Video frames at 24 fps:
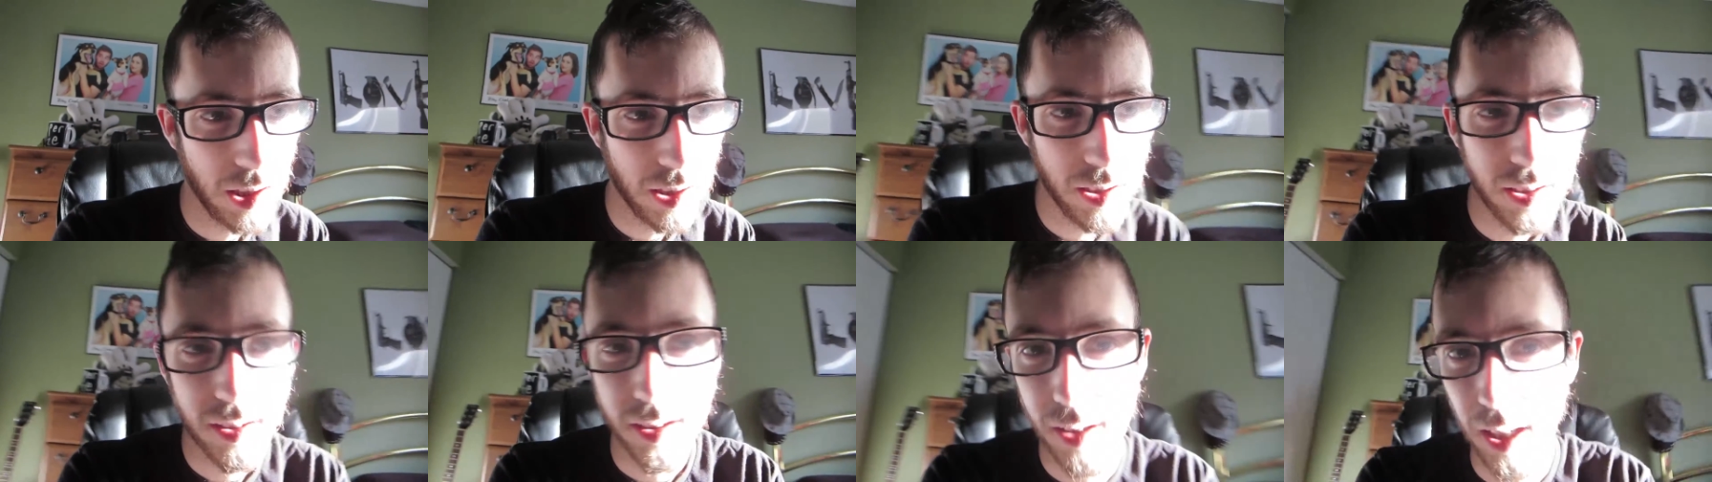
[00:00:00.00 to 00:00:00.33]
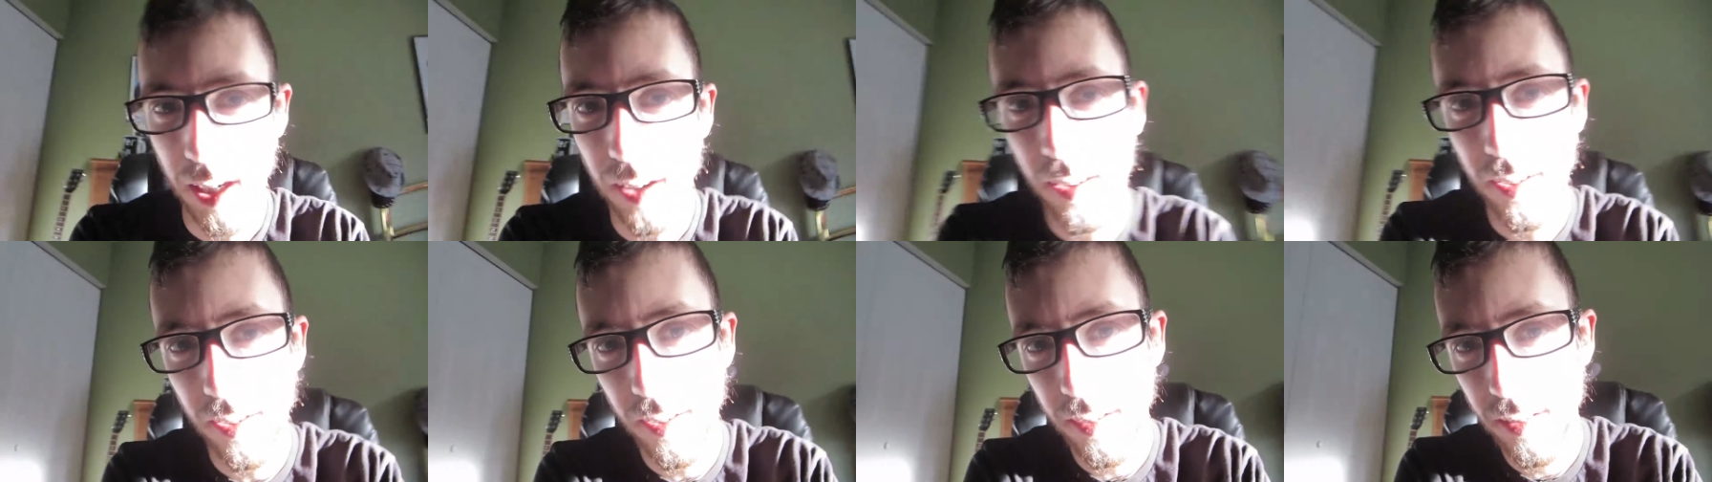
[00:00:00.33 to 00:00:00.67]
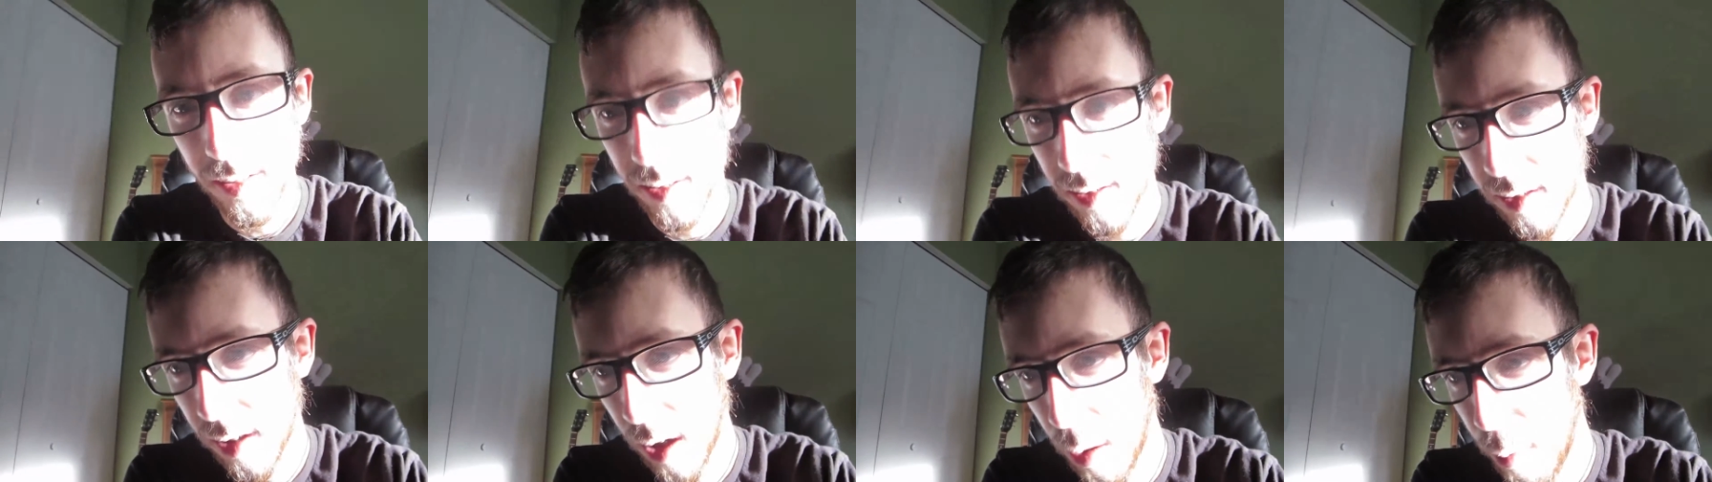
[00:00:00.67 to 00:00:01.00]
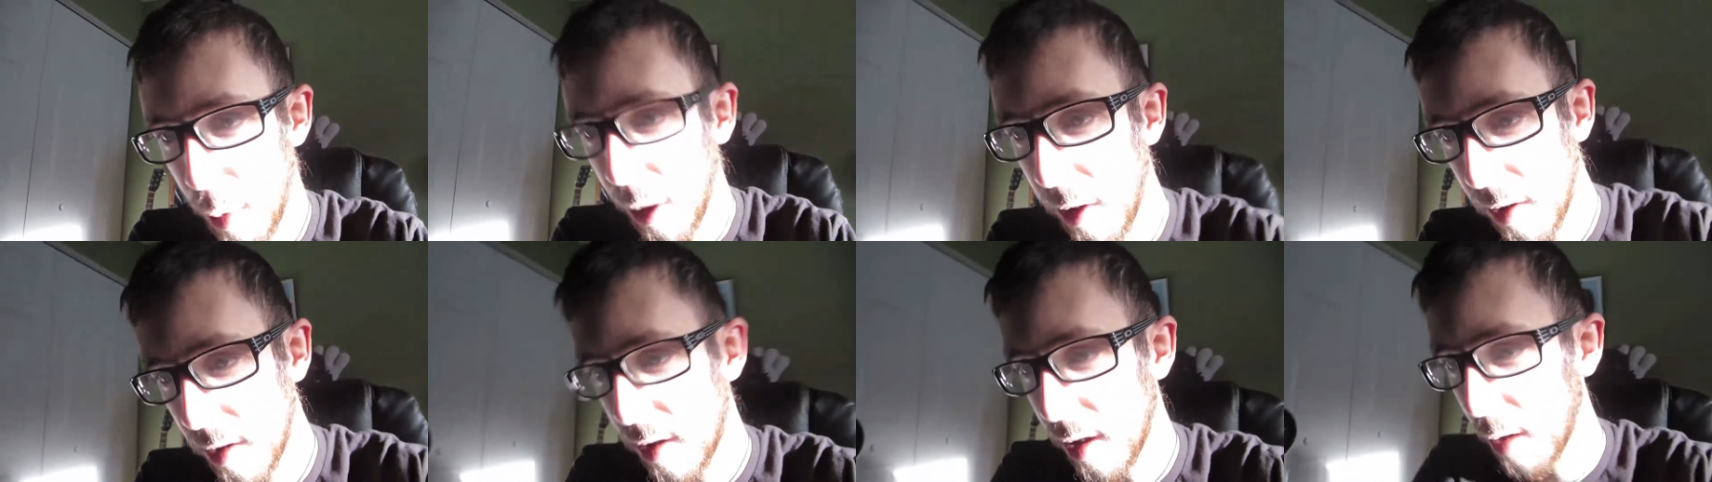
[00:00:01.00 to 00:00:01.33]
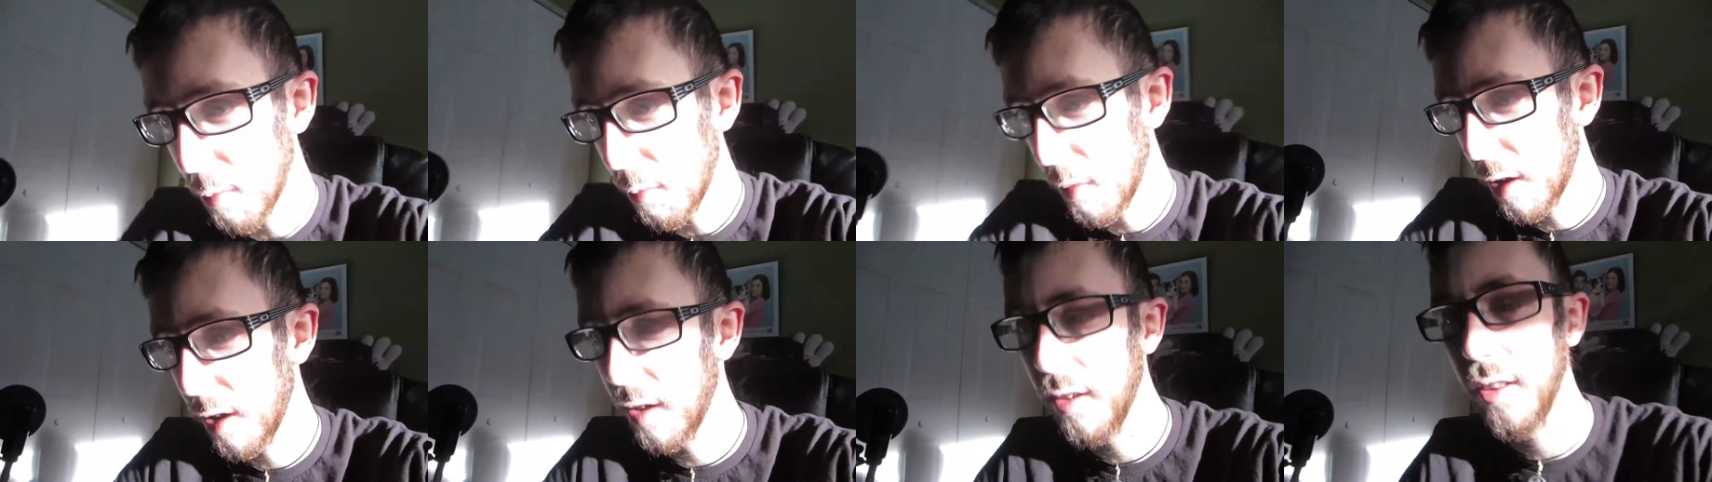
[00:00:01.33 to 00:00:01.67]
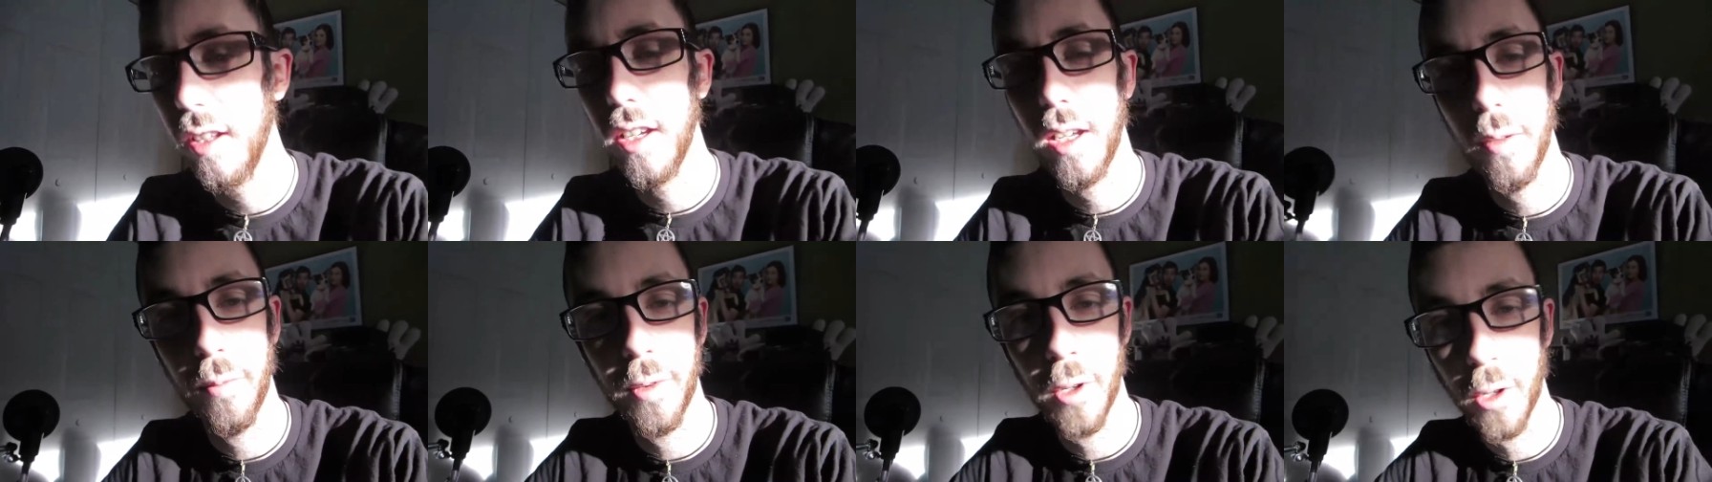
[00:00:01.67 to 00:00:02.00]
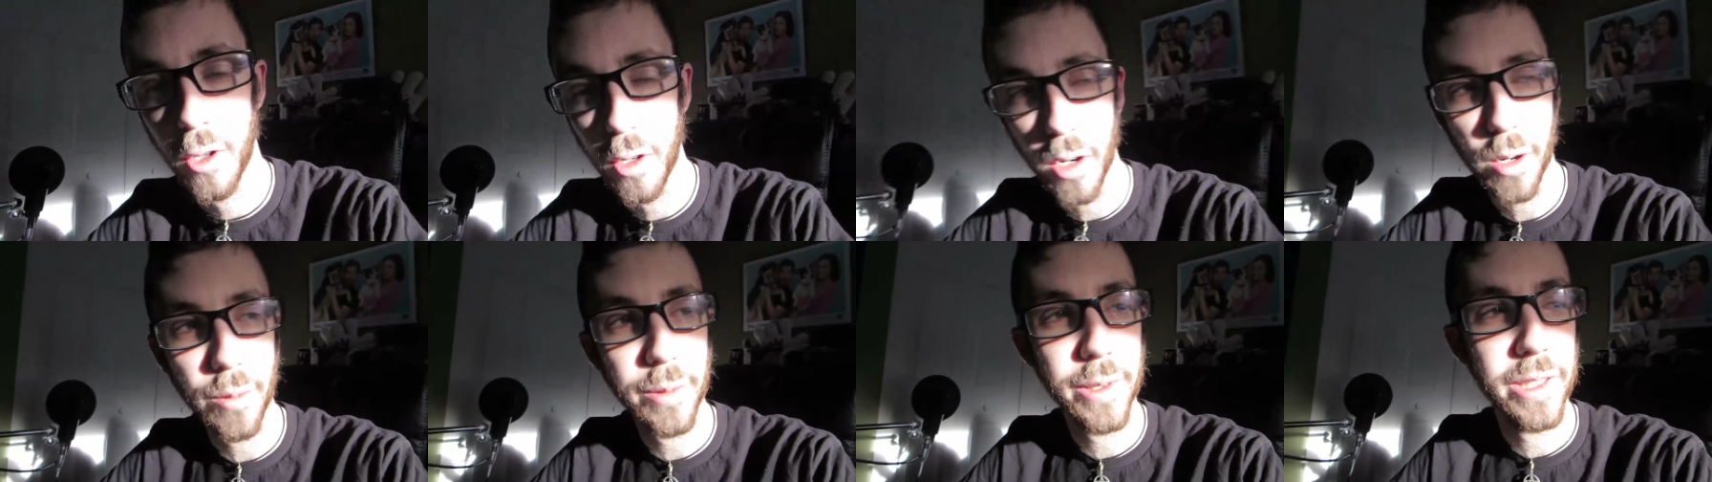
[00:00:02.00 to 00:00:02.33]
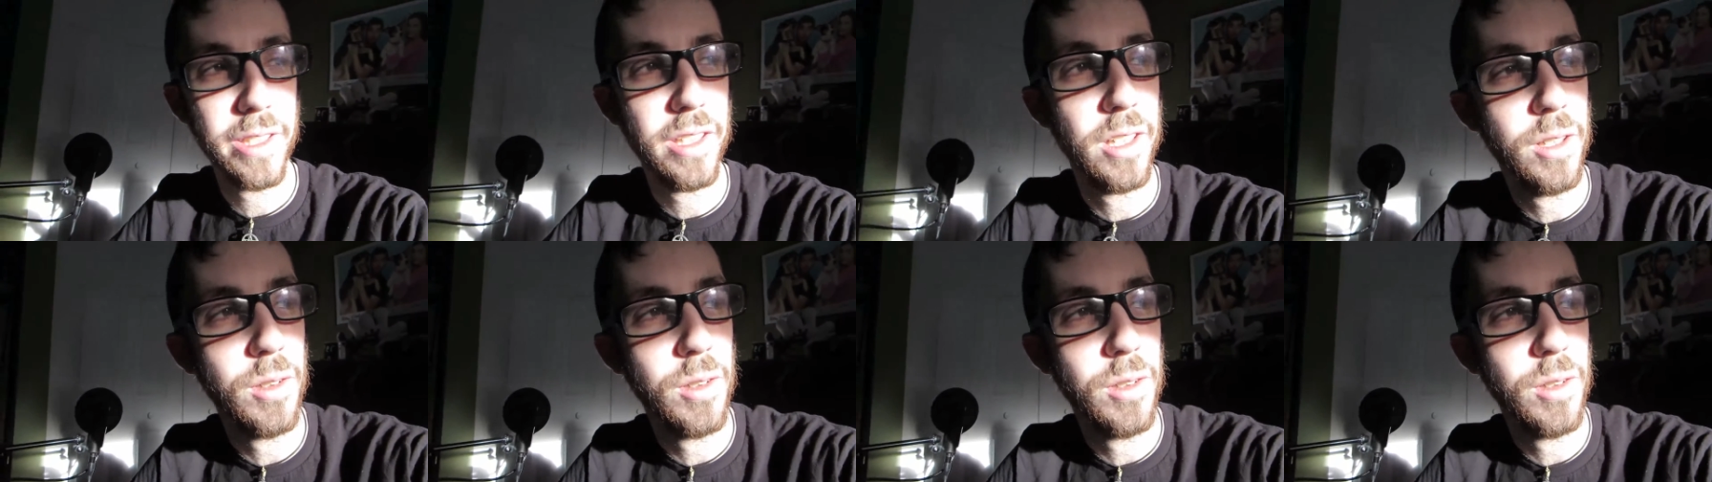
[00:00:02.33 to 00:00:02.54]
saying about something, like if you're nervous